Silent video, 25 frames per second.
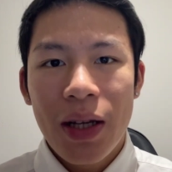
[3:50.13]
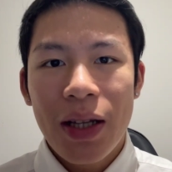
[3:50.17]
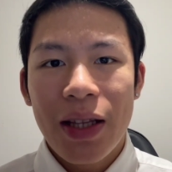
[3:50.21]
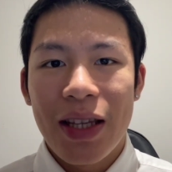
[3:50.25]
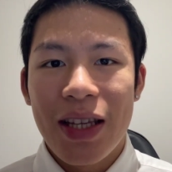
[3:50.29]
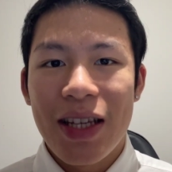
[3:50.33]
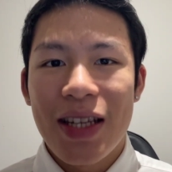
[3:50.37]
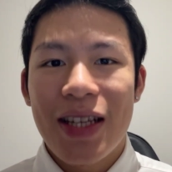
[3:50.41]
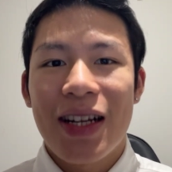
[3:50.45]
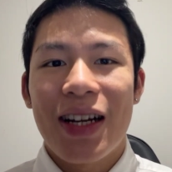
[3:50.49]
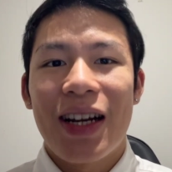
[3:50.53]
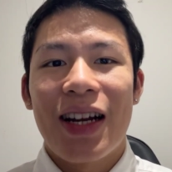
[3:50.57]

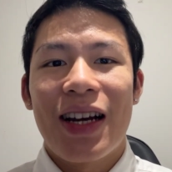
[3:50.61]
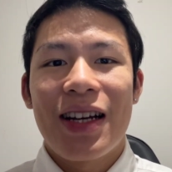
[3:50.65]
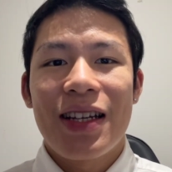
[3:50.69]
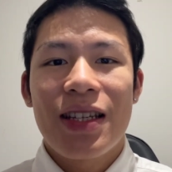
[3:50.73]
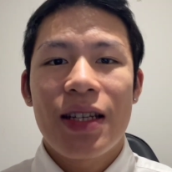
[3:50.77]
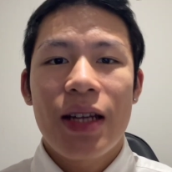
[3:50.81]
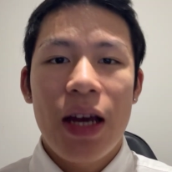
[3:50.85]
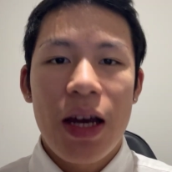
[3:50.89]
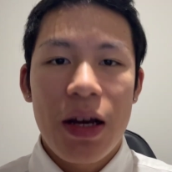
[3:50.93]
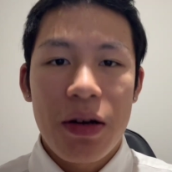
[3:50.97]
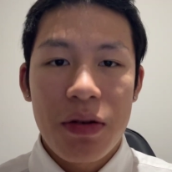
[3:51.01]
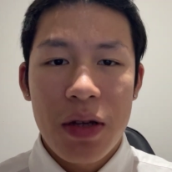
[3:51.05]
This class
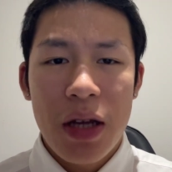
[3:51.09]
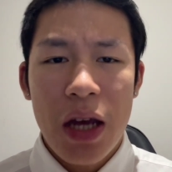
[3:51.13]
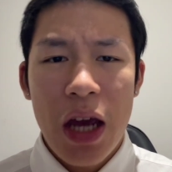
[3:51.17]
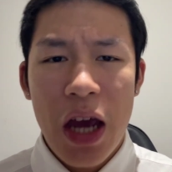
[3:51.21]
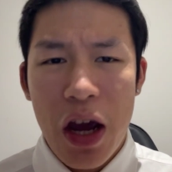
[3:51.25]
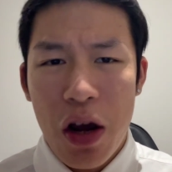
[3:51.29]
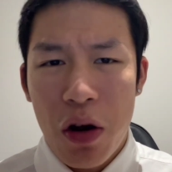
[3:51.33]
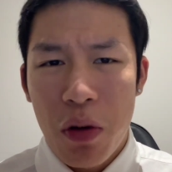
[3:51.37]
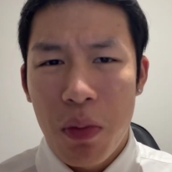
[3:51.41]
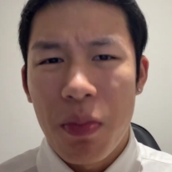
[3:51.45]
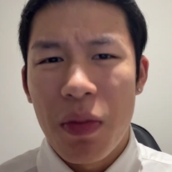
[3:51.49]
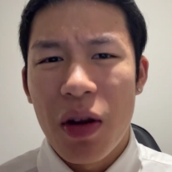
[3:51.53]
has
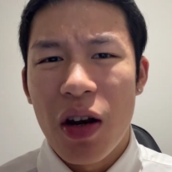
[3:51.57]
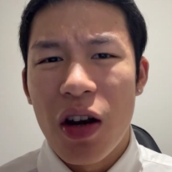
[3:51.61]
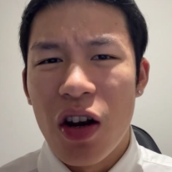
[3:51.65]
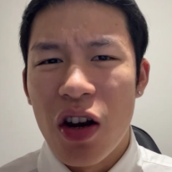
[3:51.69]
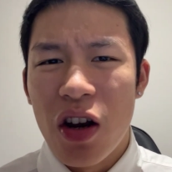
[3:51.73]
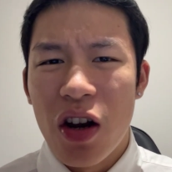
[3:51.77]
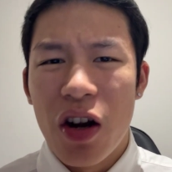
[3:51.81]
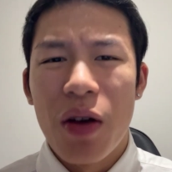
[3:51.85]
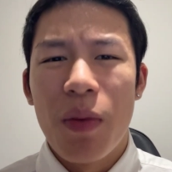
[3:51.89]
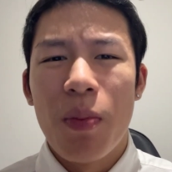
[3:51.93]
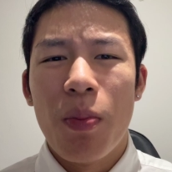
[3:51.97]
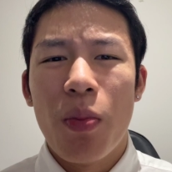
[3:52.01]
helped me
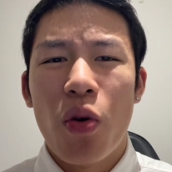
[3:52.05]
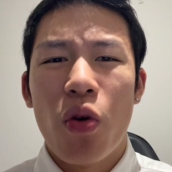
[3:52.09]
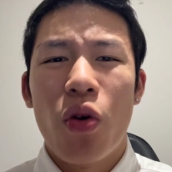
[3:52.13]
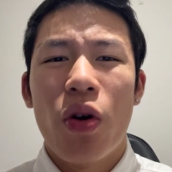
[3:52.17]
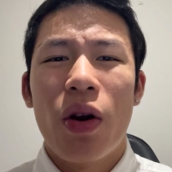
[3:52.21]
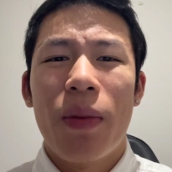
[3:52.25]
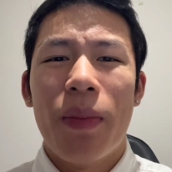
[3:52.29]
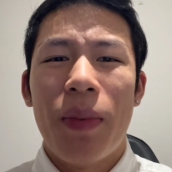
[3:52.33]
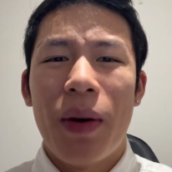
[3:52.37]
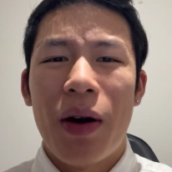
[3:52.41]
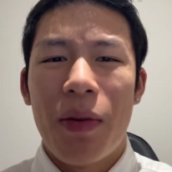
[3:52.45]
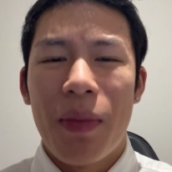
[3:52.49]
learn more
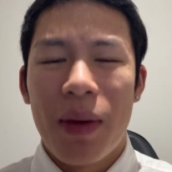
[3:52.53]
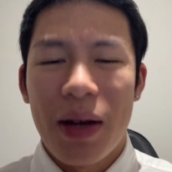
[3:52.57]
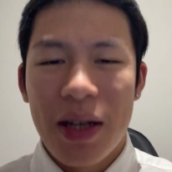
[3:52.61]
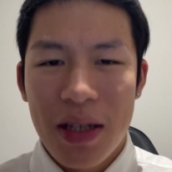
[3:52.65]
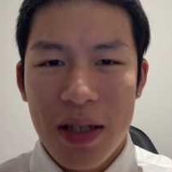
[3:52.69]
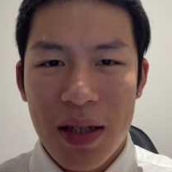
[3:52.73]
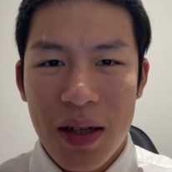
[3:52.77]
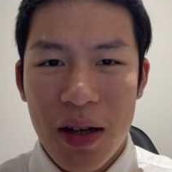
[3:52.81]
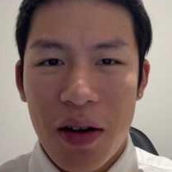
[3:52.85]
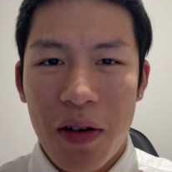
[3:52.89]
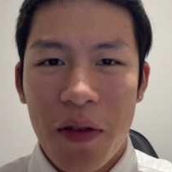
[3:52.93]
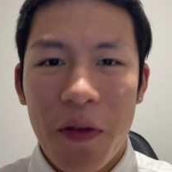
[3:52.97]
about
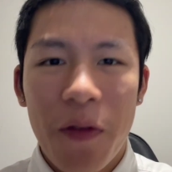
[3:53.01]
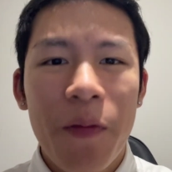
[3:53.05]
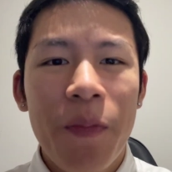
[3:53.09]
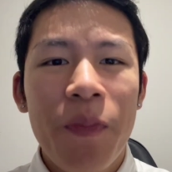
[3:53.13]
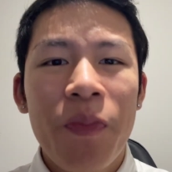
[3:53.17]
myself.